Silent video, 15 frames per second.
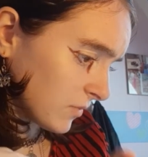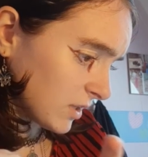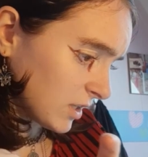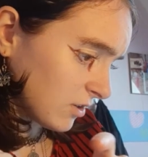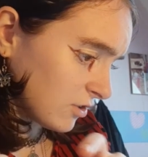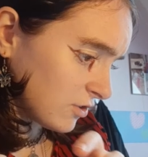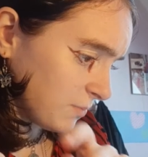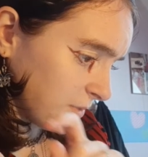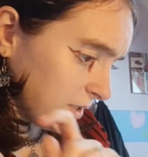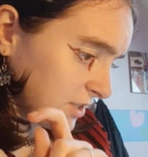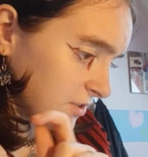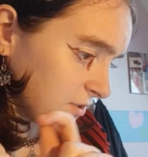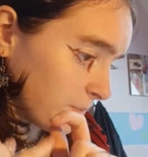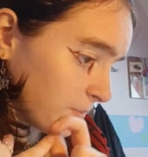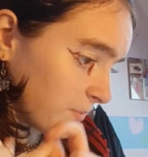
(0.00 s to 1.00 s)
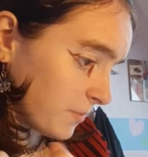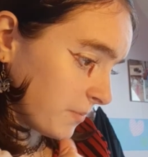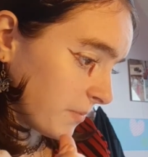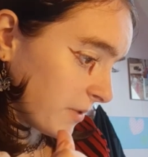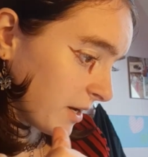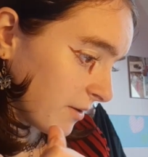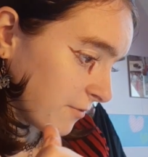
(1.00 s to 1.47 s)
speech
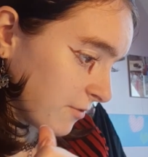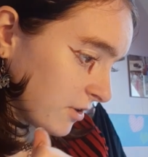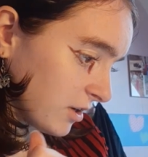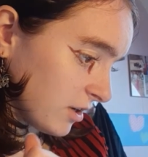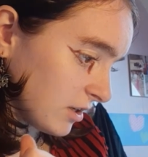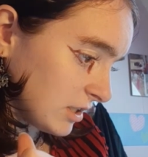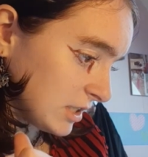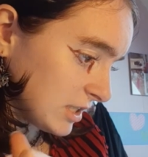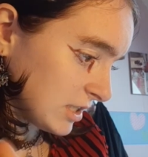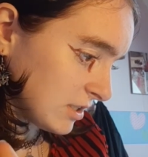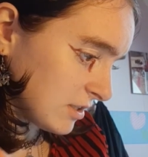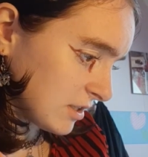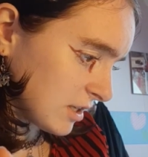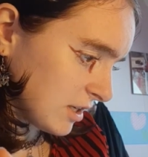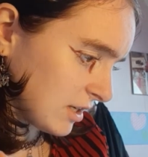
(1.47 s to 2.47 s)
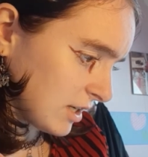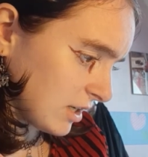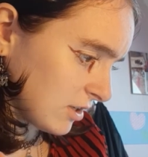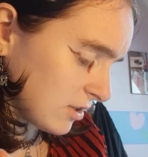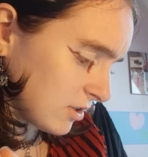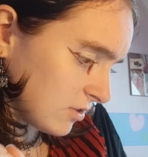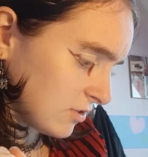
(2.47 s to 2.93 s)
pathologists can
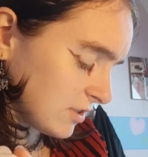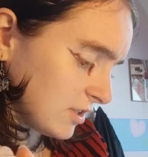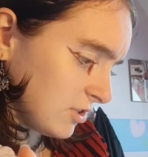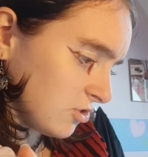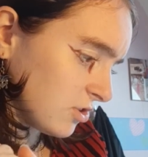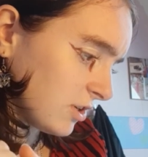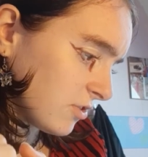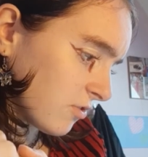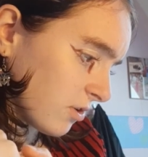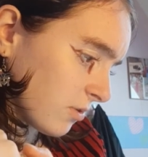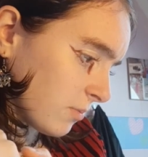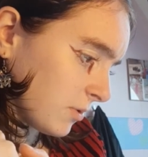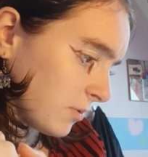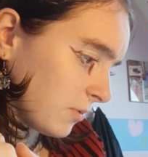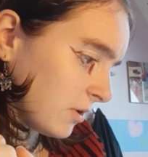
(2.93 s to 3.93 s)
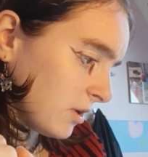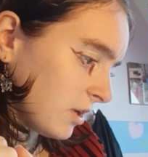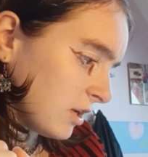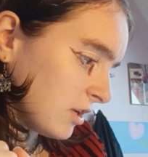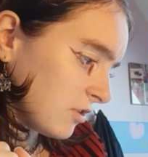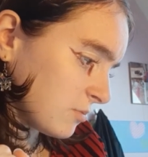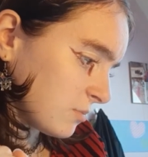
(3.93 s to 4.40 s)
diagnose and treat verbal
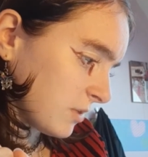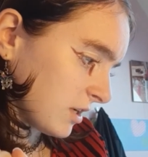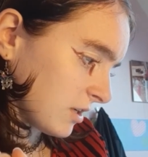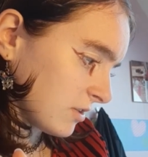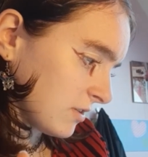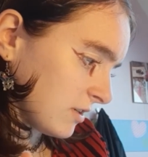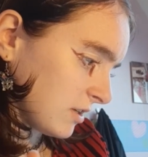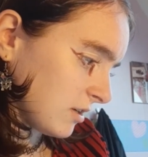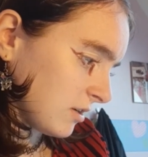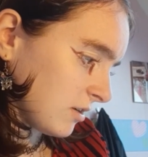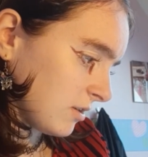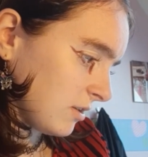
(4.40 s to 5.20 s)
dyspraxia.